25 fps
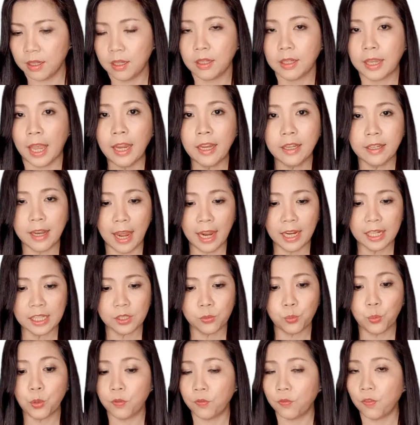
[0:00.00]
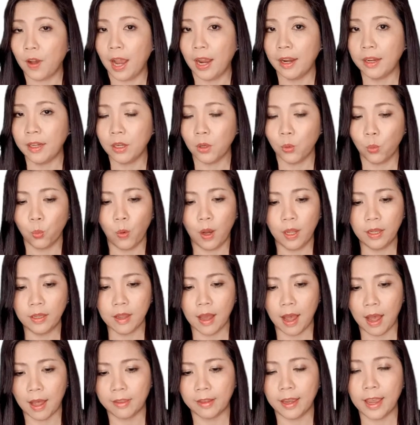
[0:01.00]
Okay, next we find what
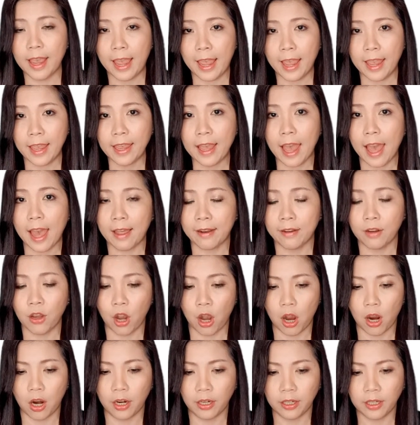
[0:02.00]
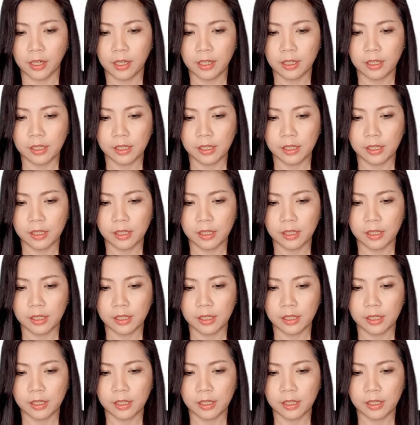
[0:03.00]
are the A and R.